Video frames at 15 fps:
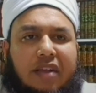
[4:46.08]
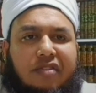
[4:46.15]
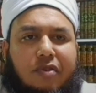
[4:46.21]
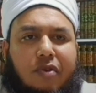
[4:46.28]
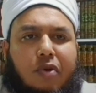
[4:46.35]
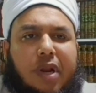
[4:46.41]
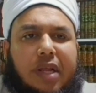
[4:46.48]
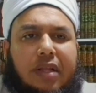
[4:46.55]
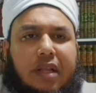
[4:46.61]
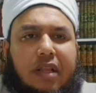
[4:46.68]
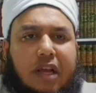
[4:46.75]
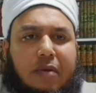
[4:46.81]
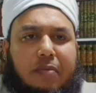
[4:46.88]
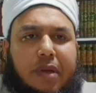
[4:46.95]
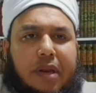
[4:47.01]
excluding
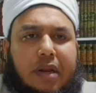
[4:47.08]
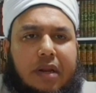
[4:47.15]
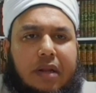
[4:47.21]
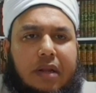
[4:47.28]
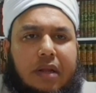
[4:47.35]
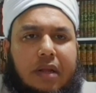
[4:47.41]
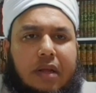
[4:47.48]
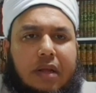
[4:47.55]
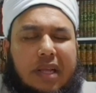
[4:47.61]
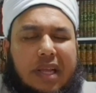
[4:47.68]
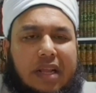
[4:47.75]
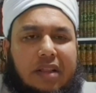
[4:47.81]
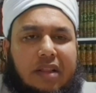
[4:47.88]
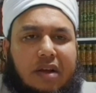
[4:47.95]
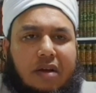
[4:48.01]
the takbir
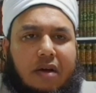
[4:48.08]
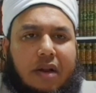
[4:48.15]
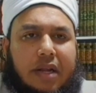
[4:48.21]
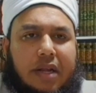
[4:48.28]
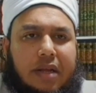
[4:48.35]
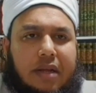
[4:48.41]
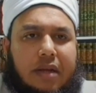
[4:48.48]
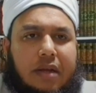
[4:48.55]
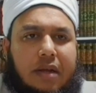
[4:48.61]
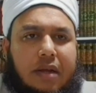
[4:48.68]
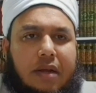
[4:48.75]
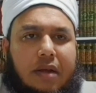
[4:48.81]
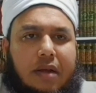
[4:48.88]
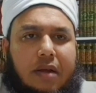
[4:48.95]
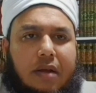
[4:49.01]
intiqali,
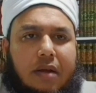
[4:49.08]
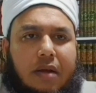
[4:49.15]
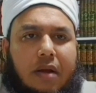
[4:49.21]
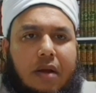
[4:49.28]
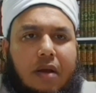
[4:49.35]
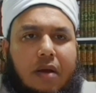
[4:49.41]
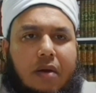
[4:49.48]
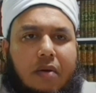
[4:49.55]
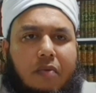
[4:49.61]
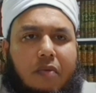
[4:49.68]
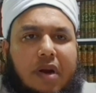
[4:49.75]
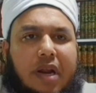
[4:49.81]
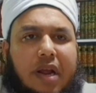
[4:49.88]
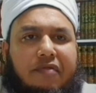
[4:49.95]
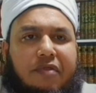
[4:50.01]

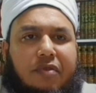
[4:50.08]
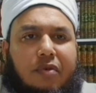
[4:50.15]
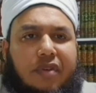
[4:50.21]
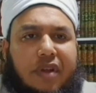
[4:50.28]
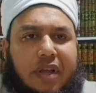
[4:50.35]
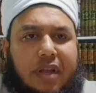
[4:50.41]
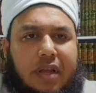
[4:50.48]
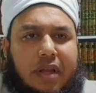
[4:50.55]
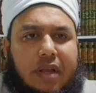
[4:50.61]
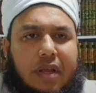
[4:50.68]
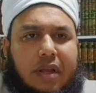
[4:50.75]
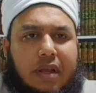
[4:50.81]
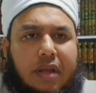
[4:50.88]
one have to say